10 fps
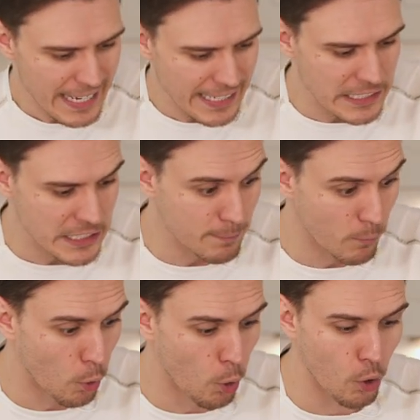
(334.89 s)
eating
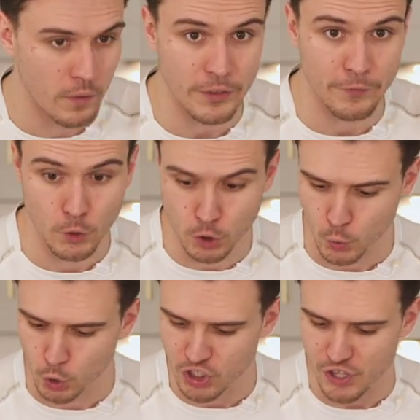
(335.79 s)
more of the food
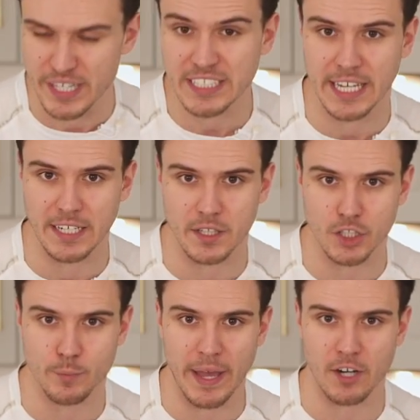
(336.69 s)
towards this end of the
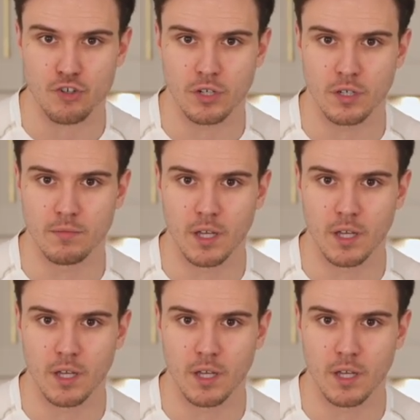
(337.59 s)
spectrum,